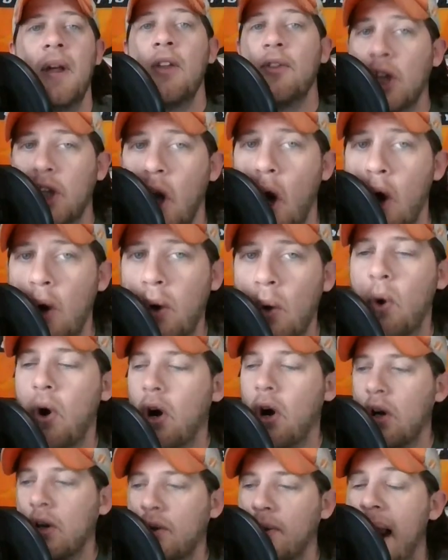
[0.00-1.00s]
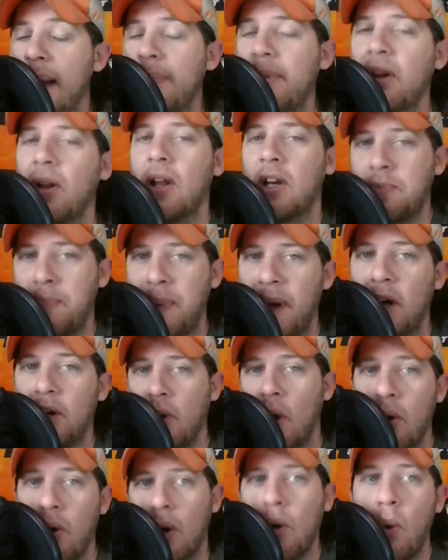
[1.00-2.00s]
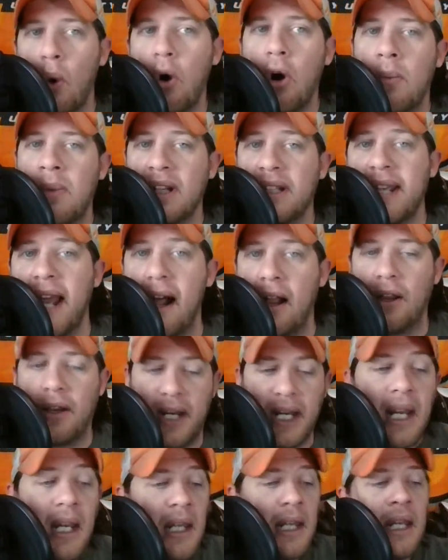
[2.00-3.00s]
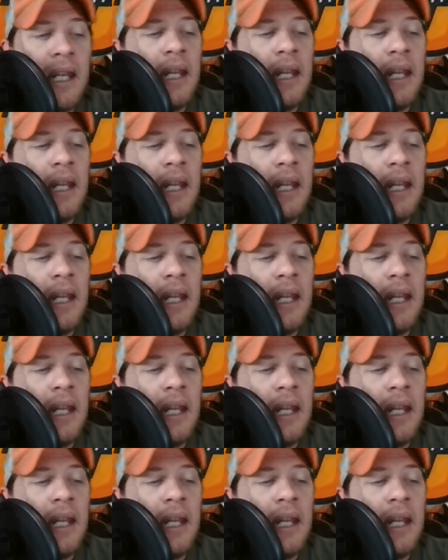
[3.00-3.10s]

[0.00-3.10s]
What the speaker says: The go to work, grab your lunch bell, go to war mentality.